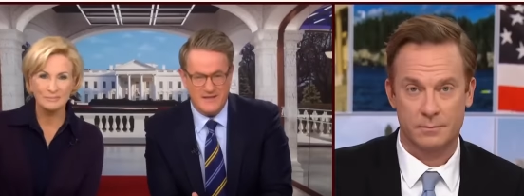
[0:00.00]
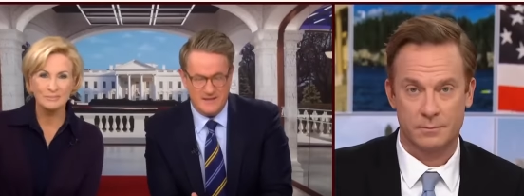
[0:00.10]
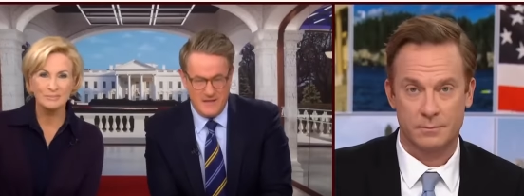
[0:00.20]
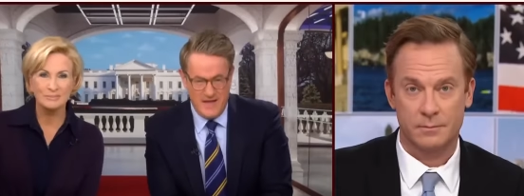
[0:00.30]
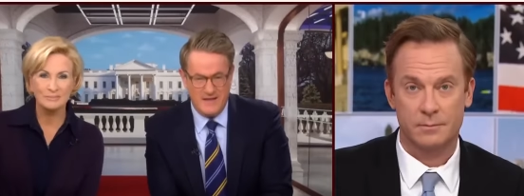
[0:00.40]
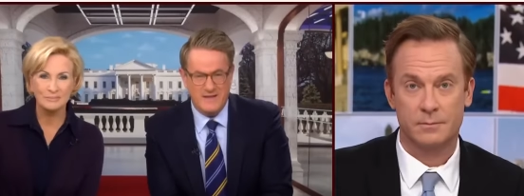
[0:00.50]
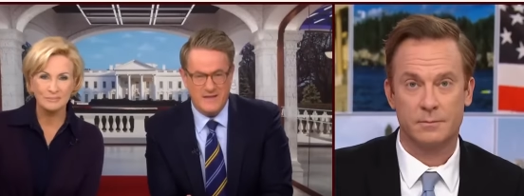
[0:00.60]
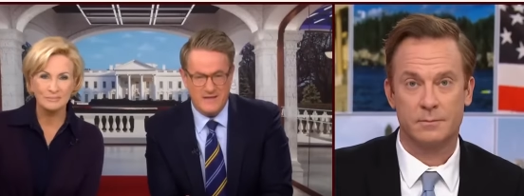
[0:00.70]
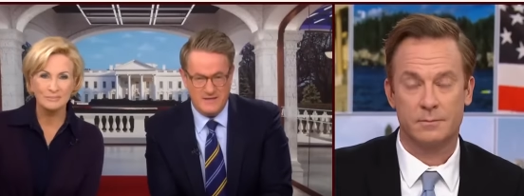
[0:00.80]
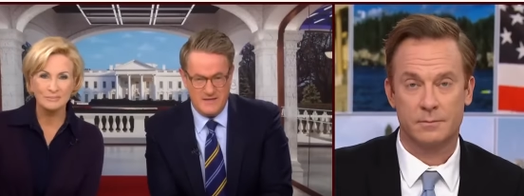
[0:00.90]
Speaker 1: led
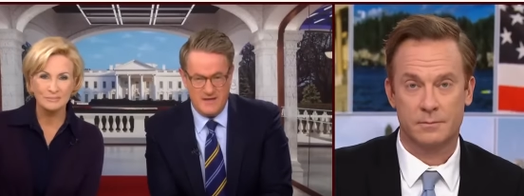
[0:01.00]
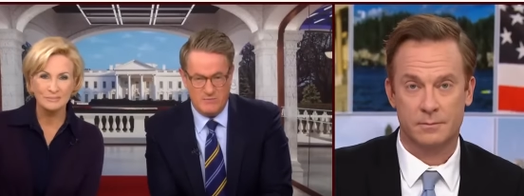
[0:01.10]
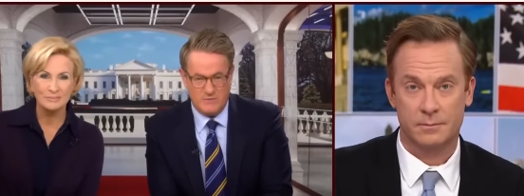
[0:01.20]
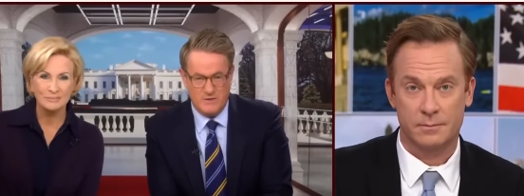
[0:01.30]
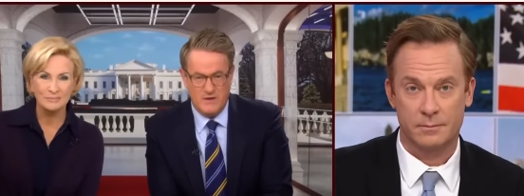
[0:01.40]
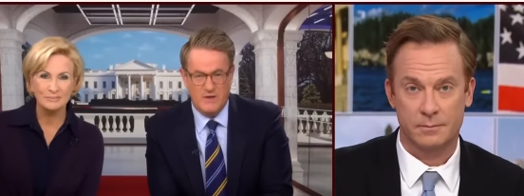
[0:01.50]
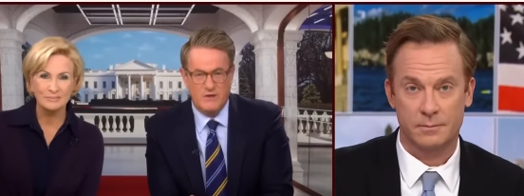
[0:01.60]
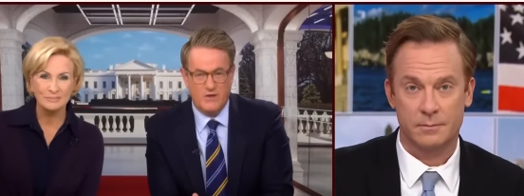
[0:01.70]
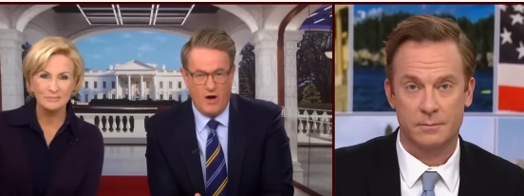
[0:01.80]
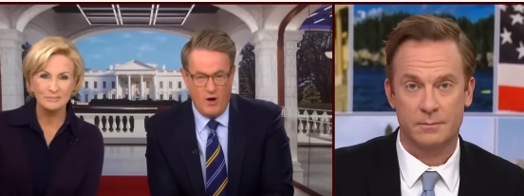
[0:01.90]
the attempt
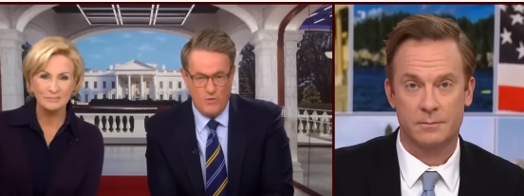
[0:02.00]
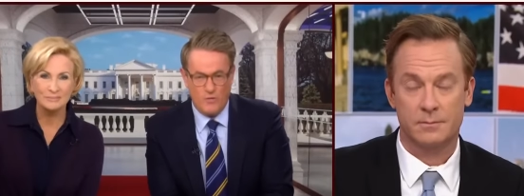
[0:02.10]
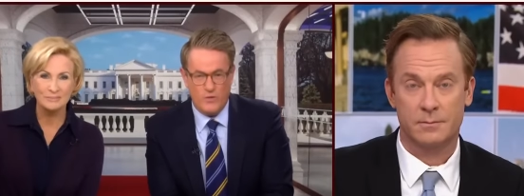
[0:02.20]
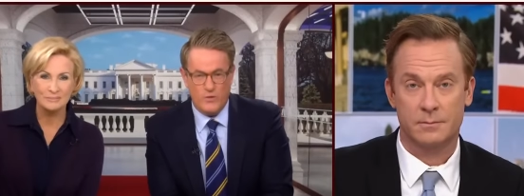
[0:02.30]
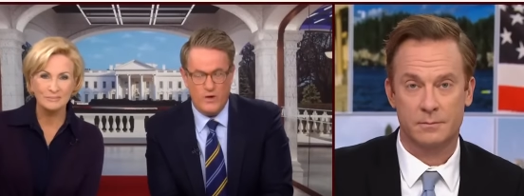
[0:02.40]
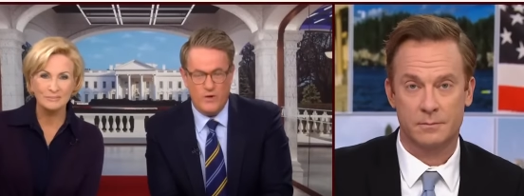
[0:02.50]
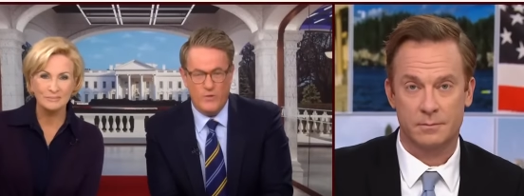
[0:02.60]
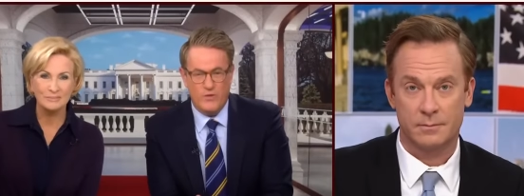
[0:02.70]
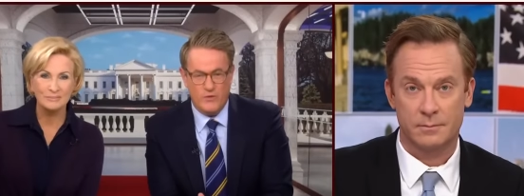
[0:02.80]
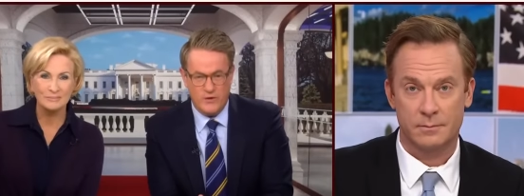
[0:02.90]
to
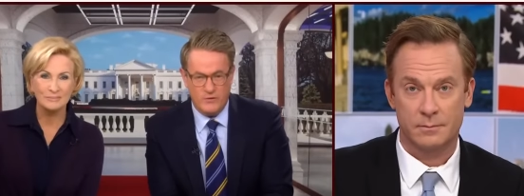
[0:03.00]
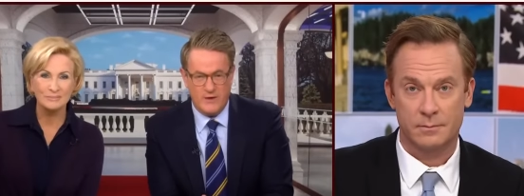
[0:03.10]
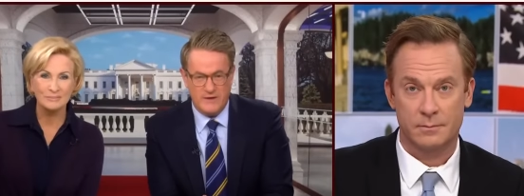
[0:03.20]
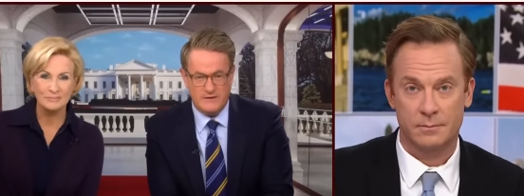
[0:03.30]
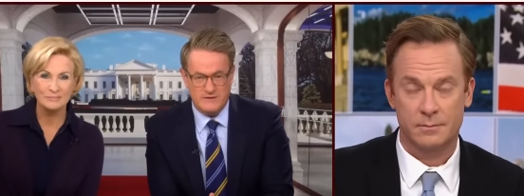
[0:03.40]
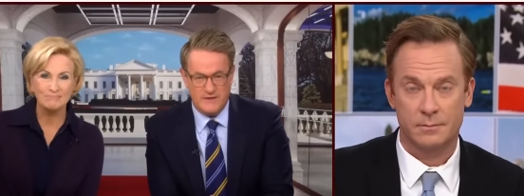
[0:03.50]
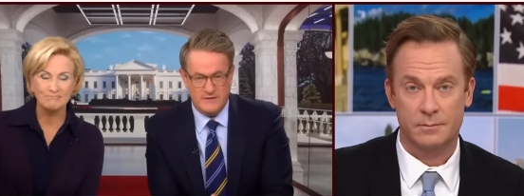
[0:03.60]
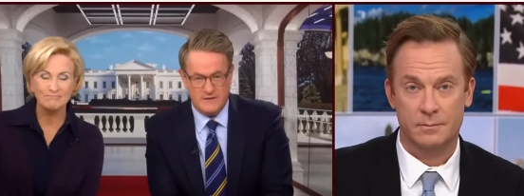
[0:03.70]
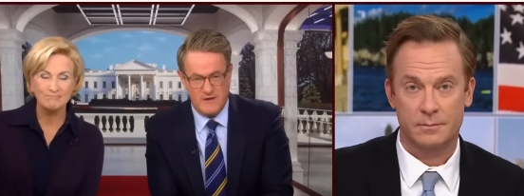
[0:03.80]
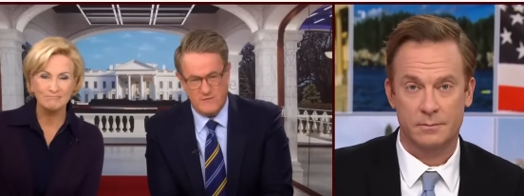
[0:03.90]
overthrow the United
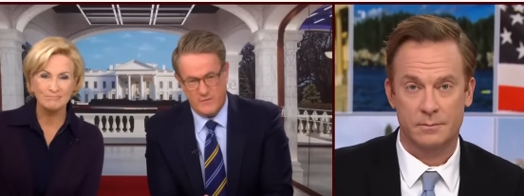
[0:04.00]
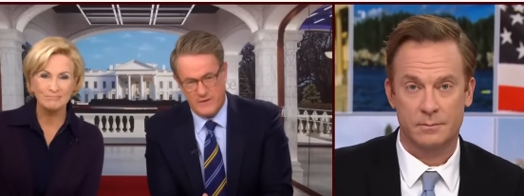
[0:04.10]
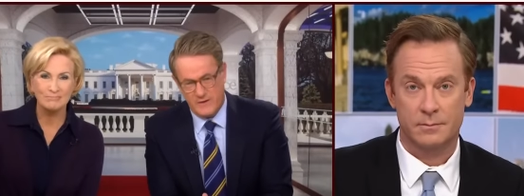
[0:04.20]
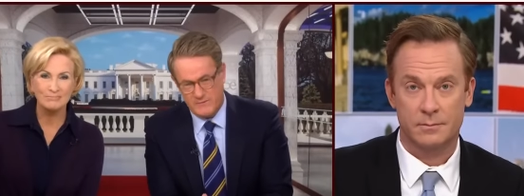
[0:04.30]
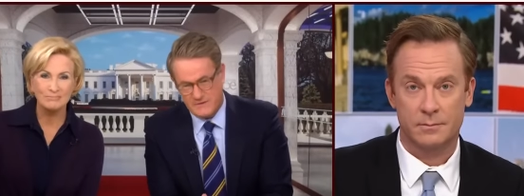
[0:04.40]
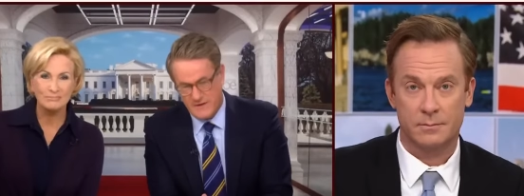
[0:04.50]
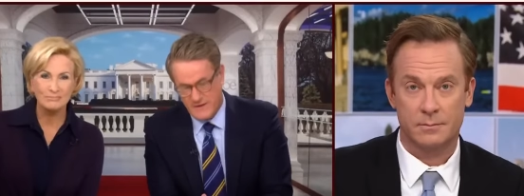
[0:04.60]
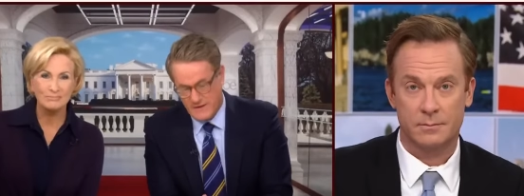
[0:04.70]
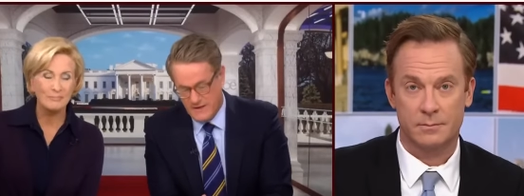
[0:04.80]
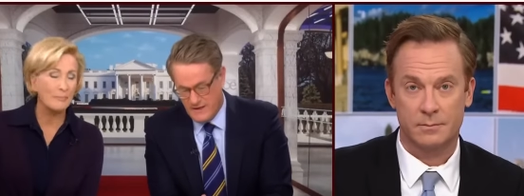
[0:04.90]
States government. Let me say
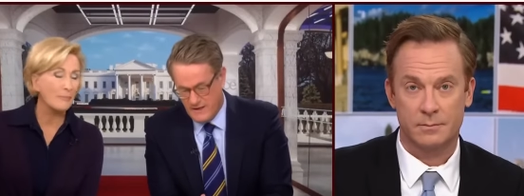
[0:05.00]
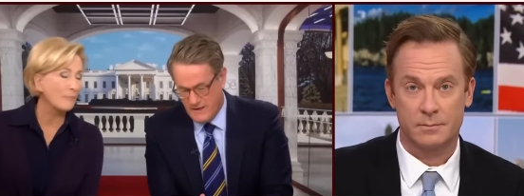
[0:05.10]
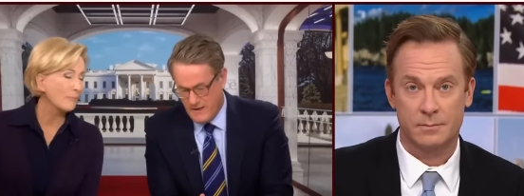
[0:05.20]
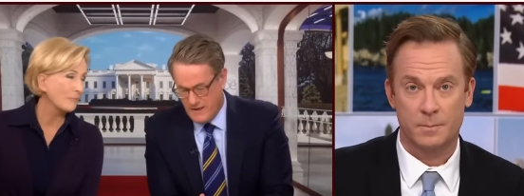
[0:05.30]
that again.